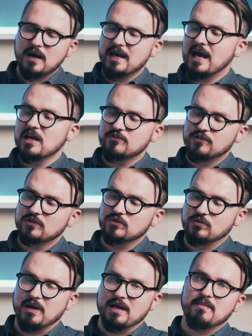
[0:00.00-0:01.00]
my iPhone
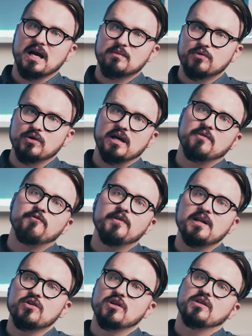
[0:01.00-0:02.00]
to my MacBook and
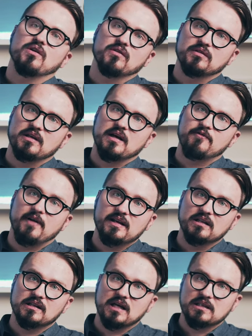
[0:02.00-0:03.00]
finish it on the
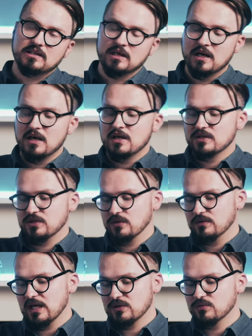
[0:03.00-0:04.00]
Final Cut. So
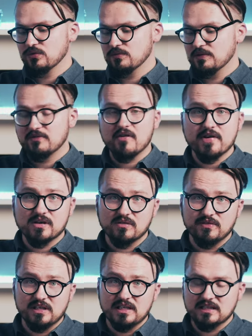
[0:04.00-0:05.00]
that would be very
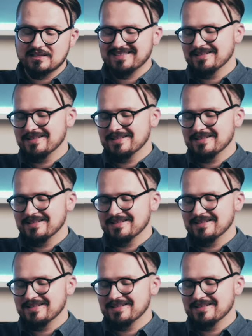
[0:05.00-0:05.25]
convenient.